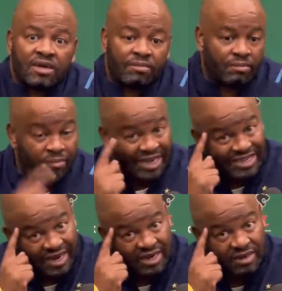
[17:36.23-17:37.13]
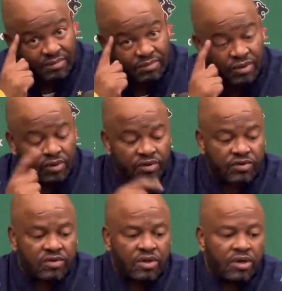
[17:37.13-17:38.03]
mentally,
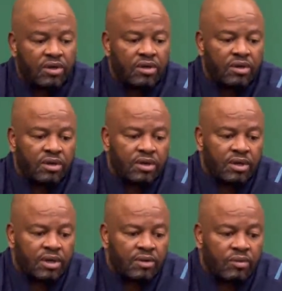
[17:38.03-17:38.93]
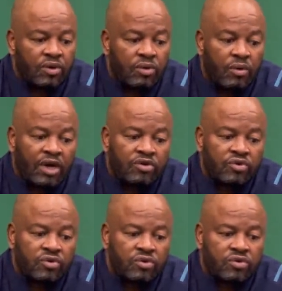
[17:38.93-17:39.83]
because when we want
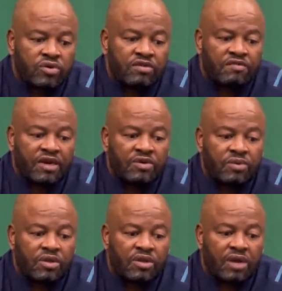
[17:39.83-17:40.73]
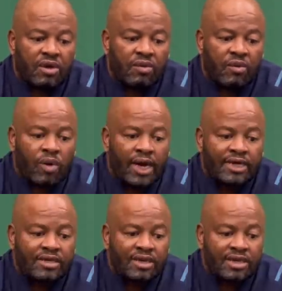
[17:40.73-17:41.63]
to defend with our
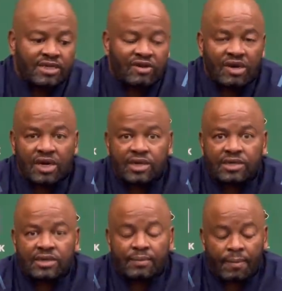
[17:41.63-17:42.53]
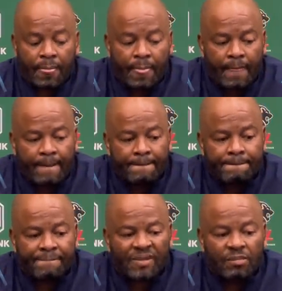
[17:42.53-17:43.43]
wide strikers,
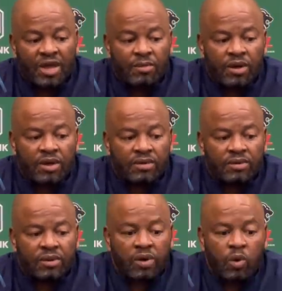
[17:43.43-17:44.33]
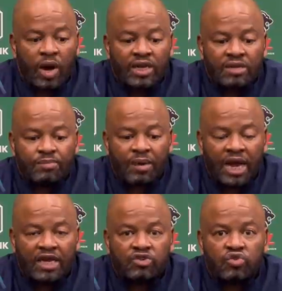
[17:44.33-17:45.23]
maybe we will want
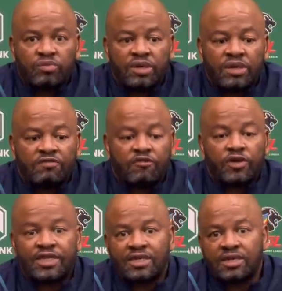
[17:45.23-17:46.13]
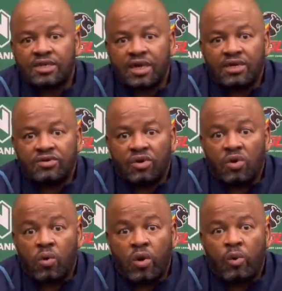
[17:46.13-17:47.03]
play to be forced inside, or
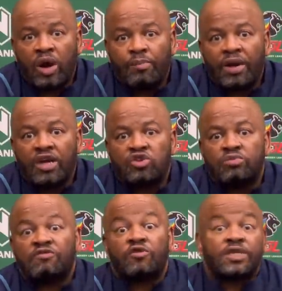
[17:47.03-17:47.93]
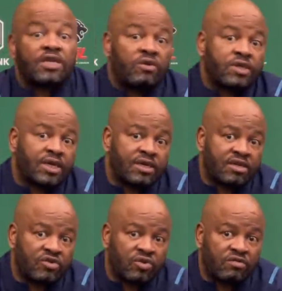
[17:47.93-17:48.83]
we will want play to be forced outside
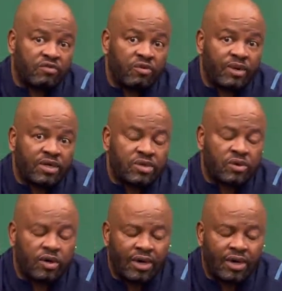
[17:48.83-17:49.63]
into the fullback. So